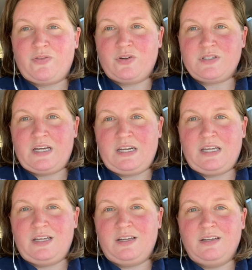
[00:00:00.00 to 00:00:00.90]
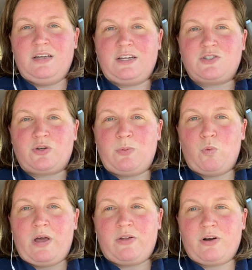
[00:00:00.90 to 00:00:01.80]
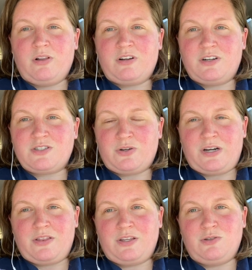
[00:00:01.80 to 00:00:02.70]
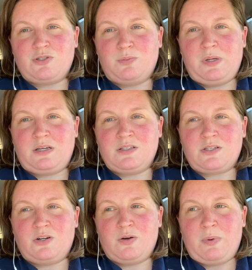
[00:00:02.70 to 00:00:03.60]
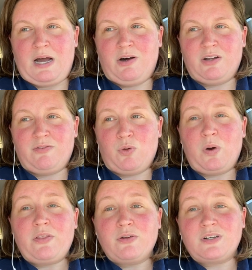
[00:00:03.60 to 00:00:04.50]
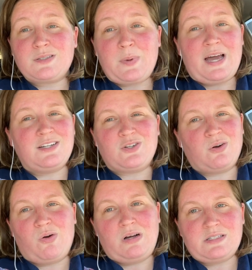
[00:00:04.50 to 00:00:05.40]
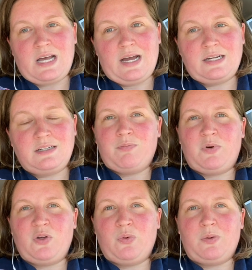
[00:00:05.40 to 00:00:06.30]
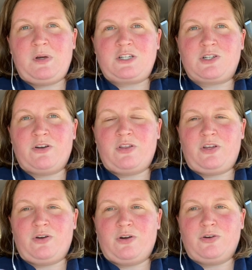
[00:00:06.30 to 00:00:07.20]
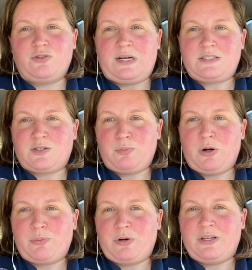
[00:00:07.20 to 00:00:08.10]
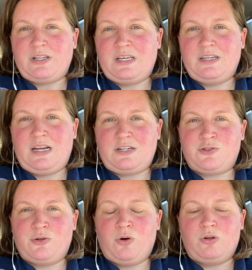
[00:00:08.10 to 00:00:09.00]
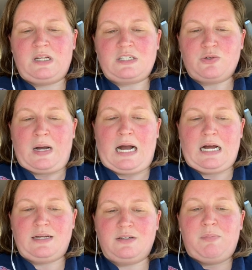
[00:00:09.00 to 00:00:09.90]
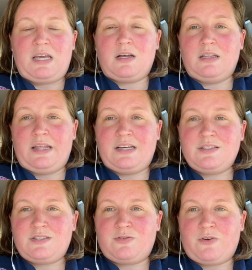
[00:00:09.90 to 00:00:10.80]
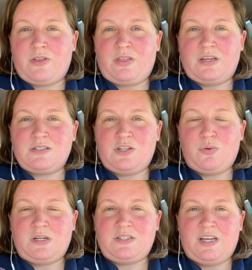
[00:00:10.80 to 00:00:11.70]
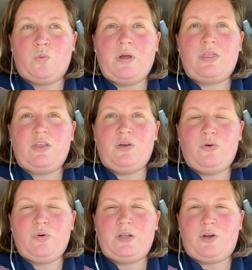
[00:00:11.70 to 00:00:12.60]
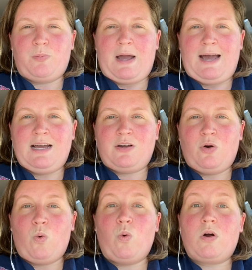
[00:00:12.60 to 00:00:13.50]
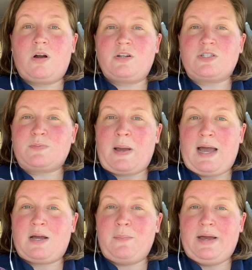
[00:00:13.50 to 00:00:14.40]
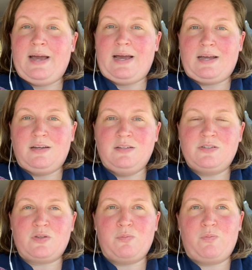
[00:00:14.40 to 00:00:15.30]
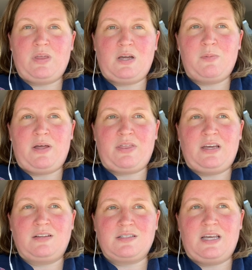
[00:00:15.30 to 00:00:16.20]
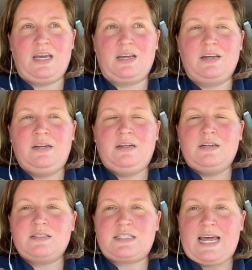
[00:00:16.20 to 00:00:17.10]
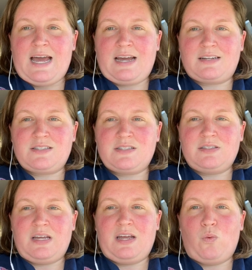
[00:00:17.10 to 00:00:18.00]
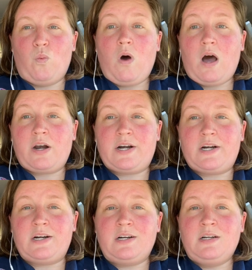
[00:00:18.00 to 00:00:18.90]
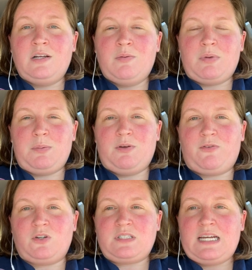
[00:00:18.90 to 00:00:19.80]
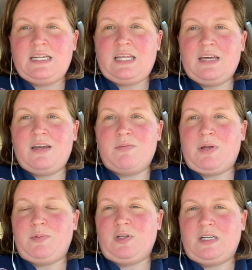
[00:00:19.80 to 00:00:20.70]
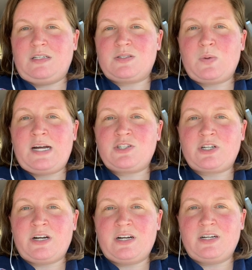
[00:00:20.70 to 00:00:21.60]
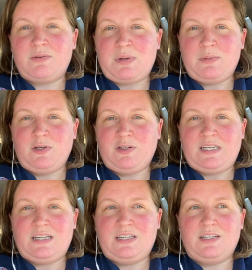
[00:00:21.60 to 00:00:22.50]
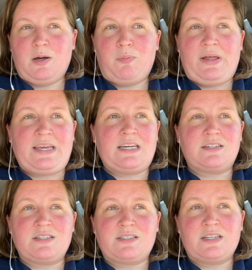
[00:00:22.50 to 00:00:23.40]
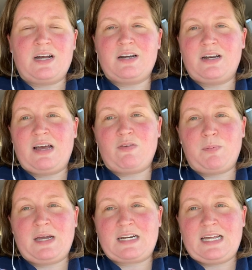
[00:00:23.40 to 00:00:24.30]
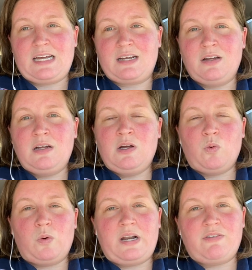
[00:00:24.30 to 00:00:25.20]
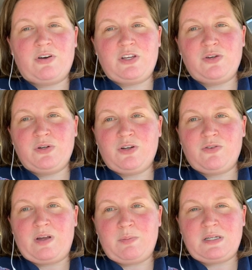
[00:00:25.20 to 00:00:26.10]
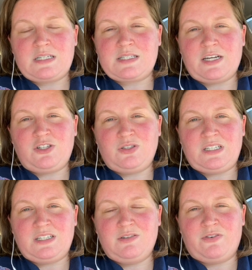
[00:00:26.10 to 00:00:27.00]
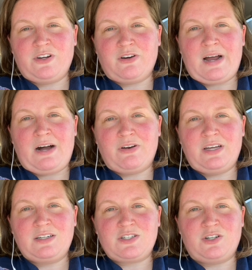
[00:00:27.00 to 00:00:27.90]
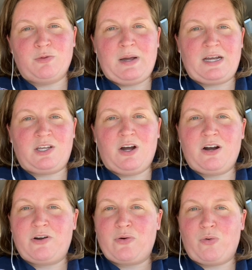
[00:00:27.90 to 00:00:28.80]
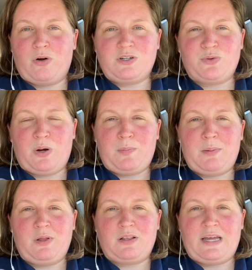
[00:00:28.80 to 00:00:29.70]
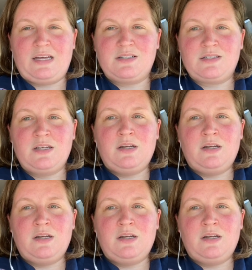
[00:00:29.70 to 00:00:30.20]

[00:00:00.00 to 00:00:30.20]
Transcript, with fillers: there's any extreme weather alerts or anything you should be concerned about. If the weather looks bad, don't go outside, but you want to make sure that you're dressed appropriately, not too cold, not too hot. Make a list for the things that you want to take with you in your pack or just pack a bag. So think about things like snacks and water maybe a first aid kit, maybe you need a sweatshirt, maybe you need a blanket to sit on and have a picnic. Whatever you and your family decide you need for your outing to your backyard or to our public lands